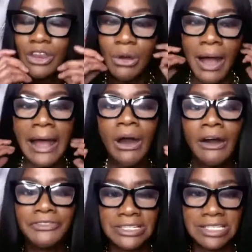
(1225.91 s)
I
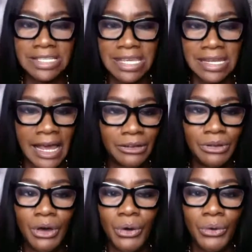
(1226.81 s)
often see, and I
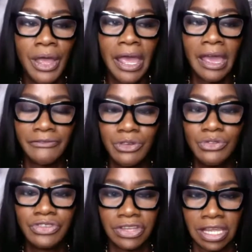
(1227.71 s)
don't know if
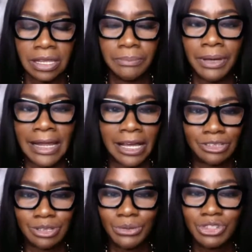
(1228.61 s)
you've seen, but
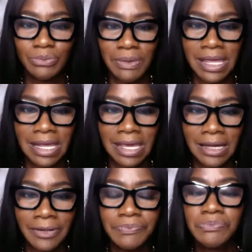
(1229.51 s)
like on social
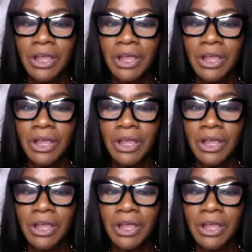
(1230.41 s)
media,